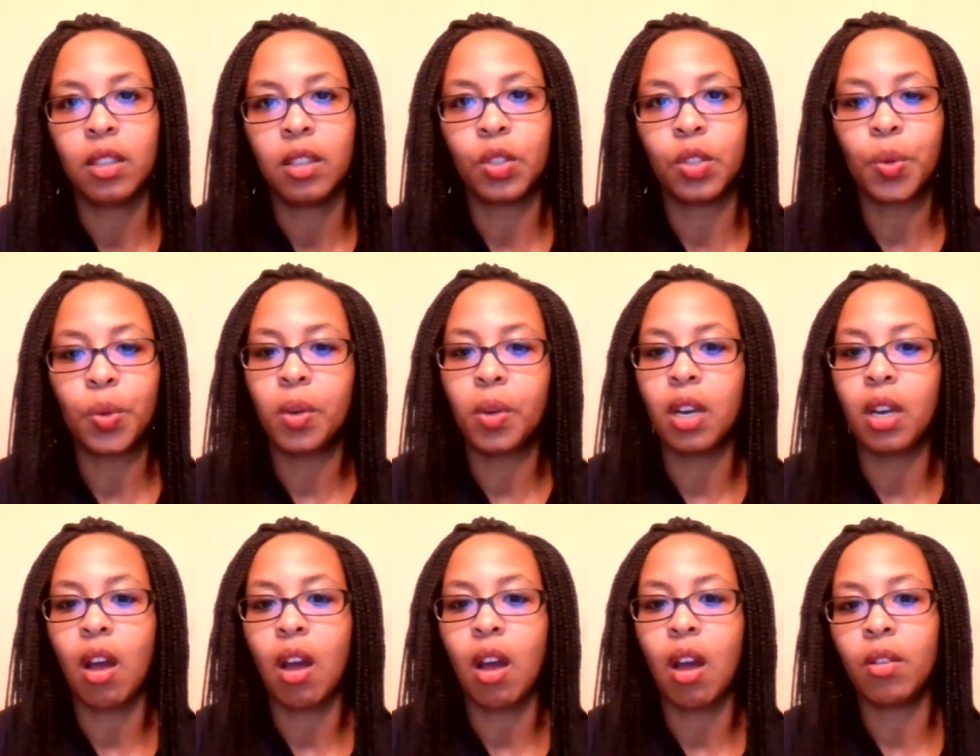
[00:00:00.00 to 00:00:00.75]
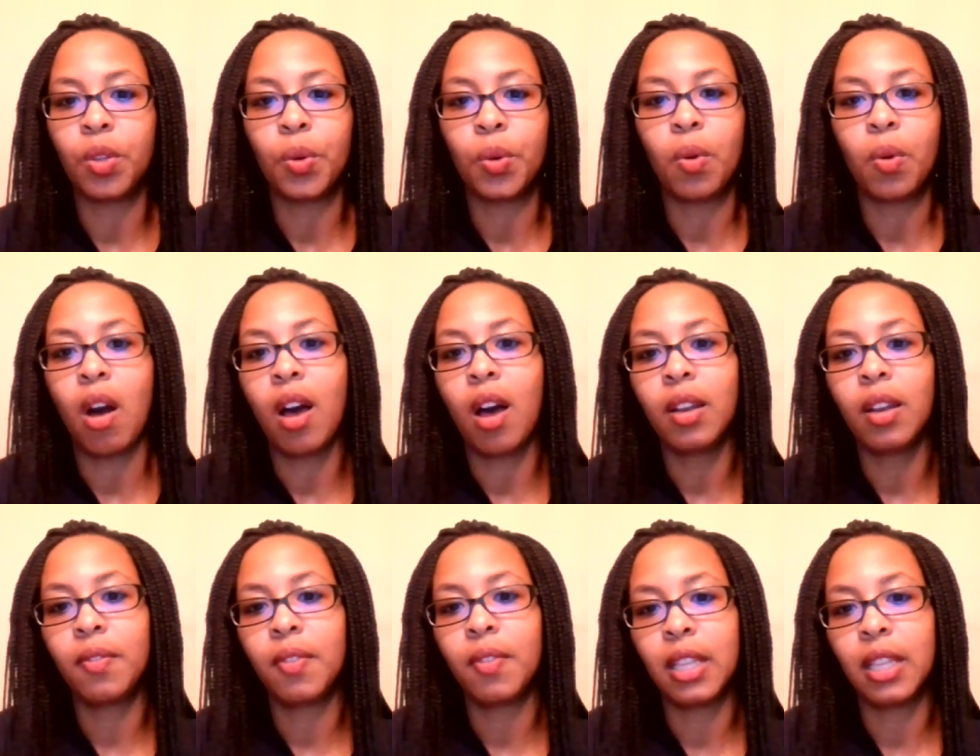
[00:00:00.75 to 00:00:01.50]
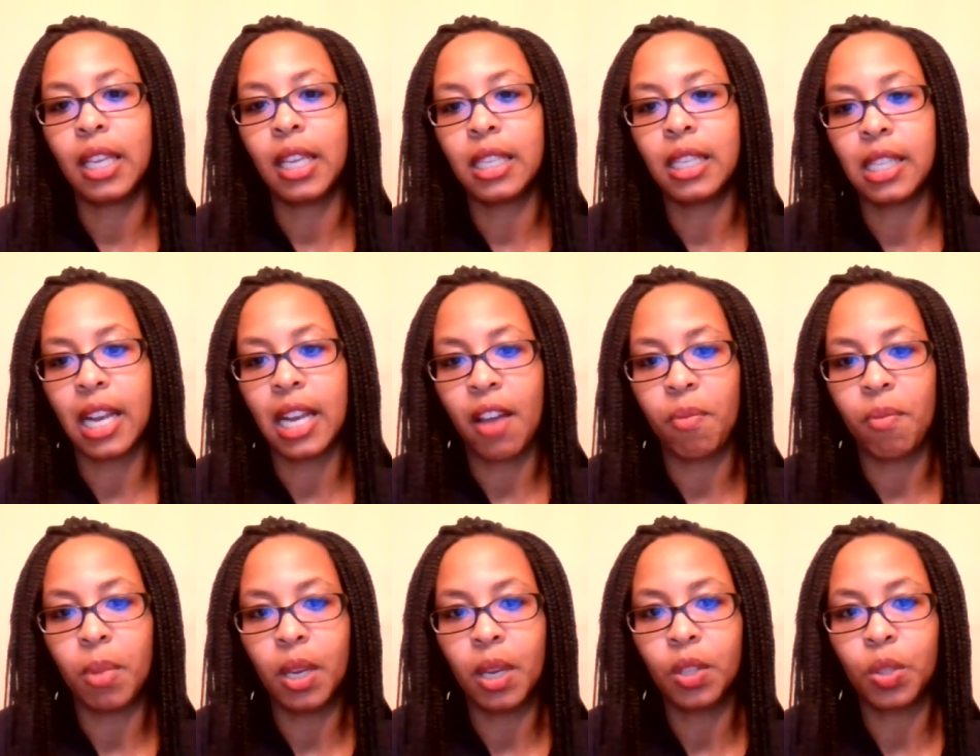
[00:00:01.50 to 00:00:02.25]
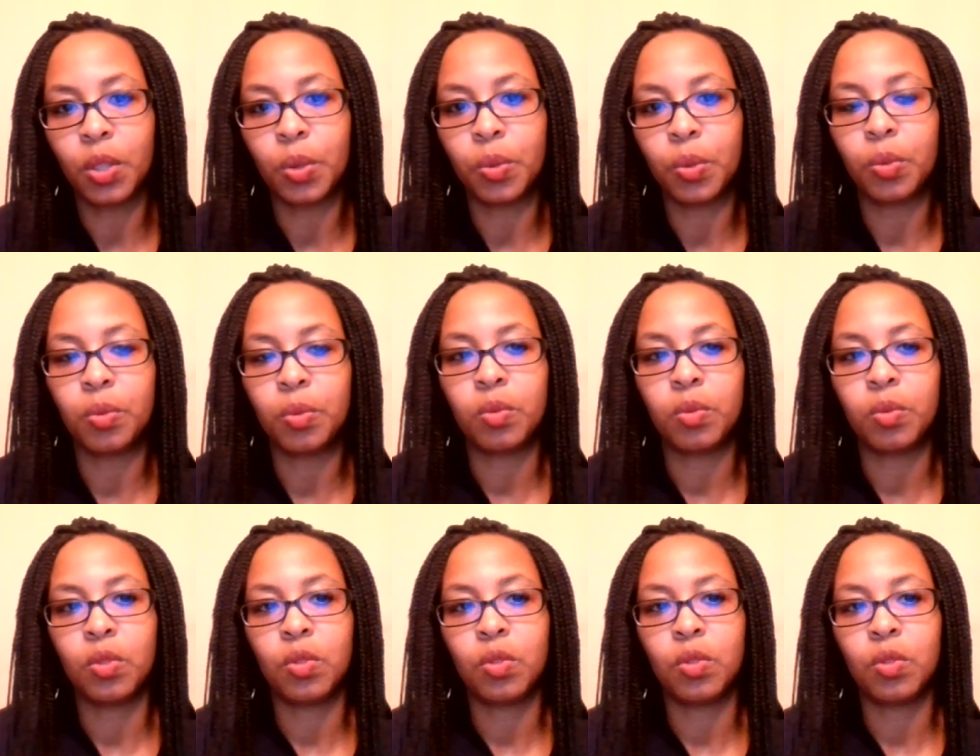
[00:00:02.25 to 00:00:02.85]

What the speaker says: through all of the things that I've been through,